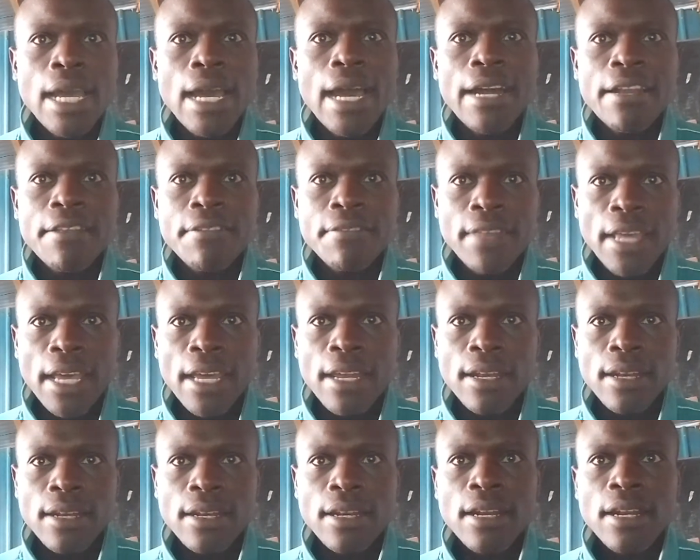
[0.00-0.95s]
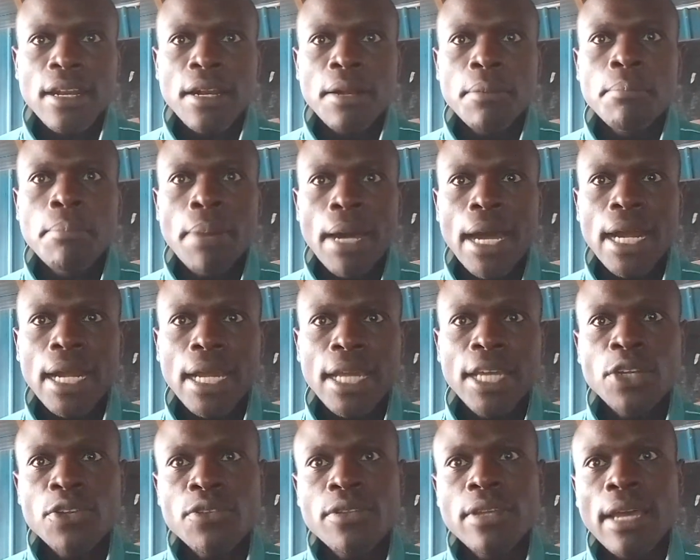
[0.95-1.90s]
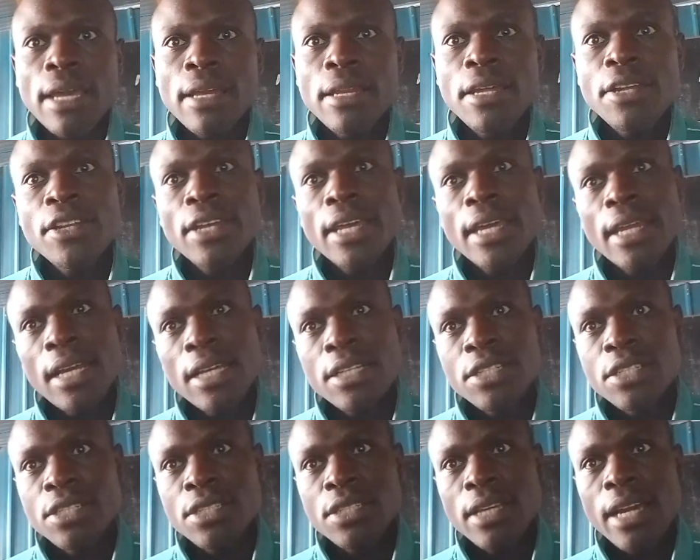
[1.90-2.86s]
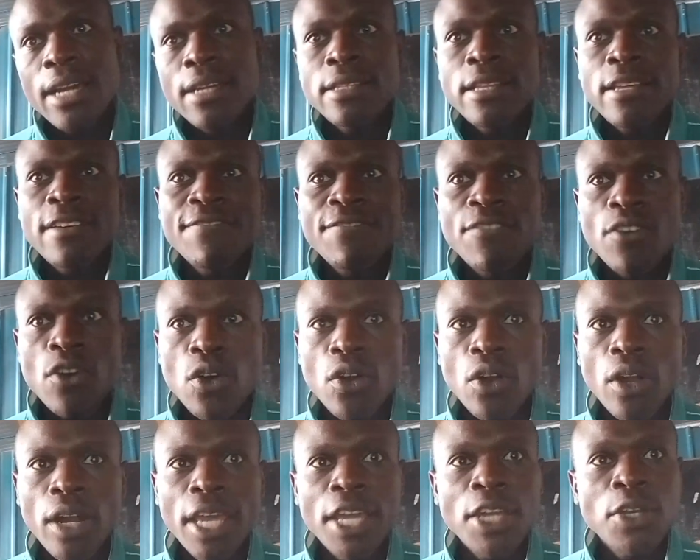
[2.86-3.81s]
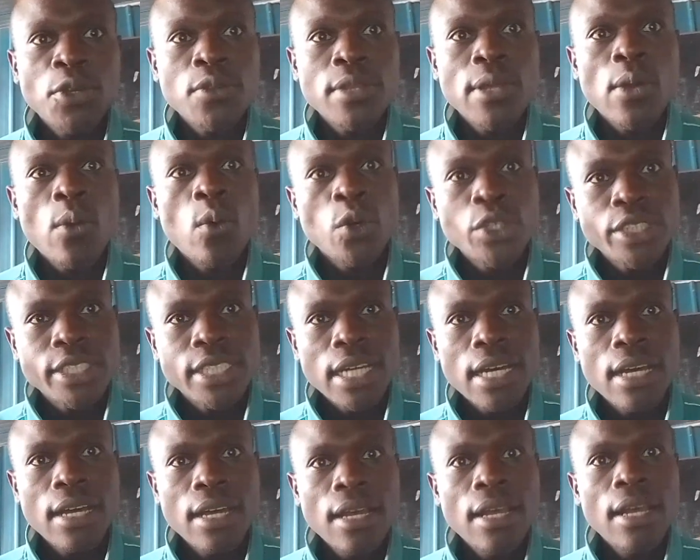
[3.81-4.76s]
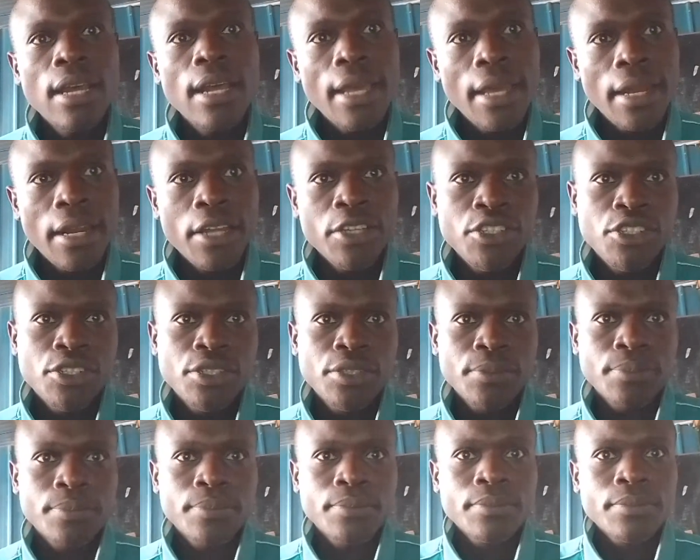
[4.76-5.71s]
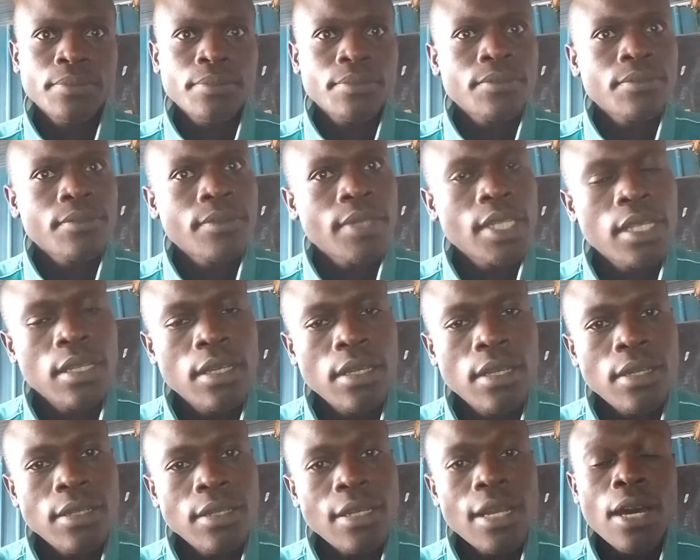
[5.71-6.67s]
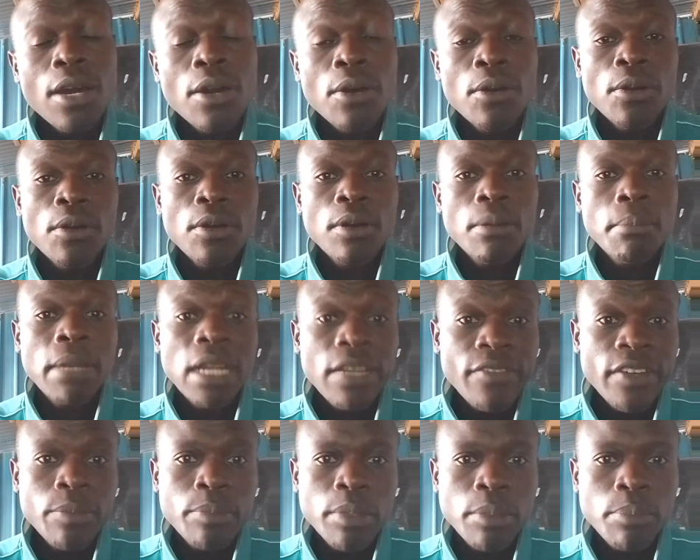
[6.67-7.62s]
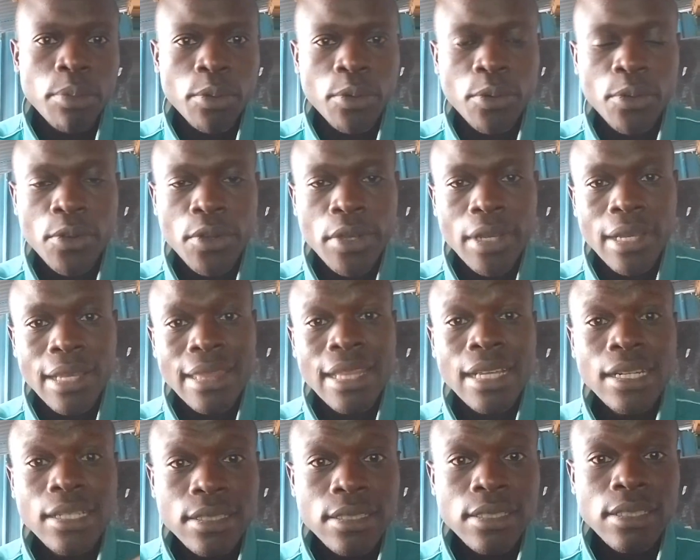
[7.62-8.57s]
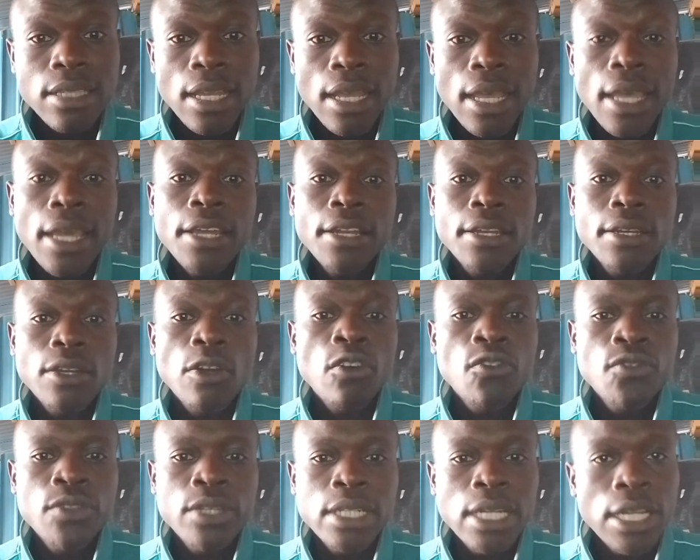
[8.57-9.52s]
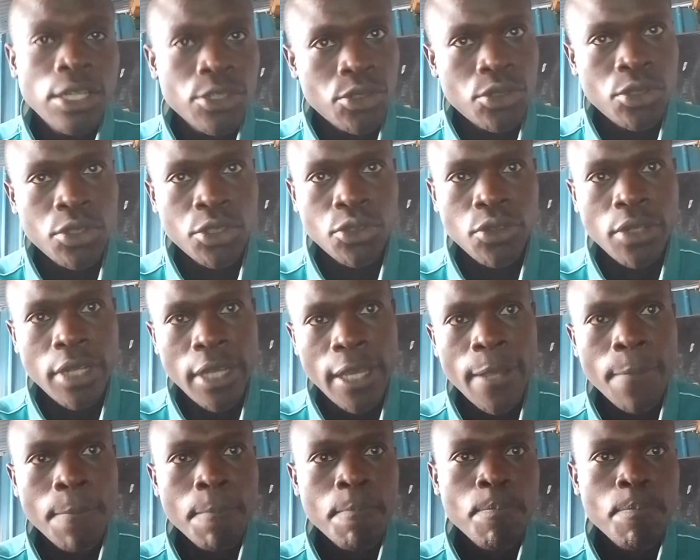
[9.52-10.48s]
and then back into the kinetic energy as they fall into the water energy. Now, beloved people, that is the end of the lesson today.